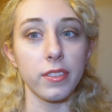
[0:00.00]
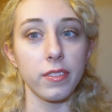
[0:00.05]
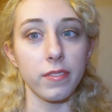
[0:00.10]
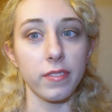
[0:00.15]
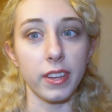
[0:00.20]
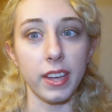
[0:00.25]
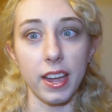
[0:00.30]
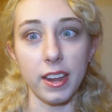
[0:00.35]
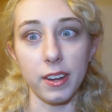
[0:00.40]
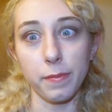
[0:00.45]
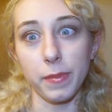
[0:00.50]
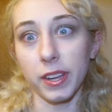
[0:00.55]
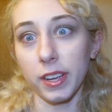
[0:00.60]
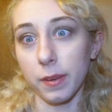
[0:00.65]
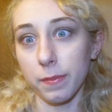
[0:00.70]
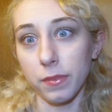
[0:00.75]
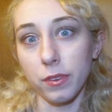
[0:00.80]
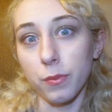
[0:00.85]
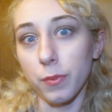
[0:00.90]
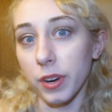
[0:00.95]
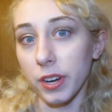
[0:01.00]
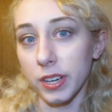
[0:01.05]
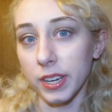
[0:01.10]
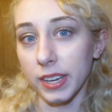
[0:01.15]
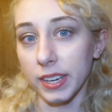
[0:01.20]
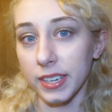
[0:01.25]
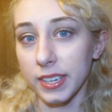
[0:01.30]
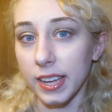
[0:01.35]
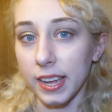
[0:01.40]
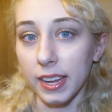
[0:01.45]
the kind of makeup you'd wear day
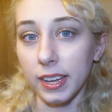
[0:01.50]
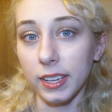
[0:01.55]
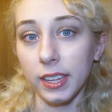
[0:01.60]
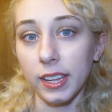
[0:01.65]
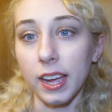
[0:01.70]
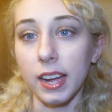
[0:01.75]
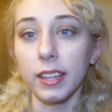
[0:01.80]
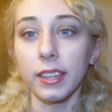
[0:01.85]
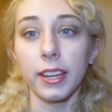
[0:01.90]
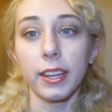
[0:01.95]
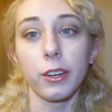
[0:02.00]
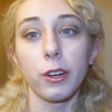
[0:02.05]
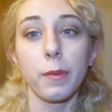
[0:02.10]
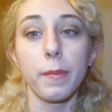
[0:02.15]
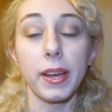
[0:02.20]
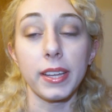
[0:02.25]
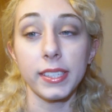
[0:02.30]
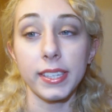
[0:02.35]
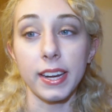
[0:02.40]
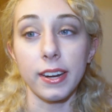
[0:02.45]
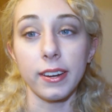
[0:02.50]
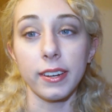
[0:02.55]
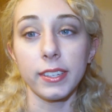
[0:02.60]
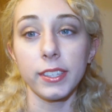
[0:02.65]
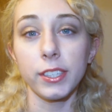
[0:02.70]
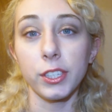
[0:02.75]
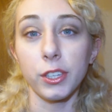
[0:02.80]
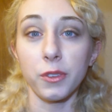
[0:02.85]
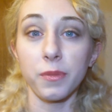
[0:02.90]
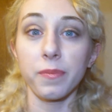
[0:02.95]
to day, like eyeliner and mascara.
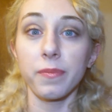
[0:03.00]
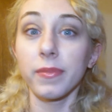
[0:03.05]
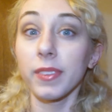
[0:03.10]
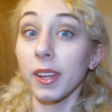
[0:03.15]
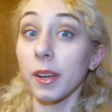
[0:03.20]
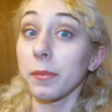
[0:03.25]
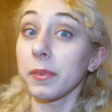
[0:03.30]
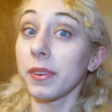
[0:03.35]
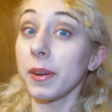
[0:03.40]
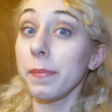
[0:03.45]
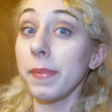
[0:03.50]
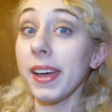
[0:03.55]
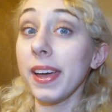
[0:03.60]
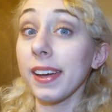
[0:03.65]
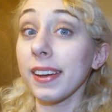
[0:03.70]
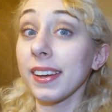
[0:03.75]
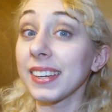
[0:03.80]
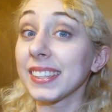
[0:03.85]
So I'll be right back.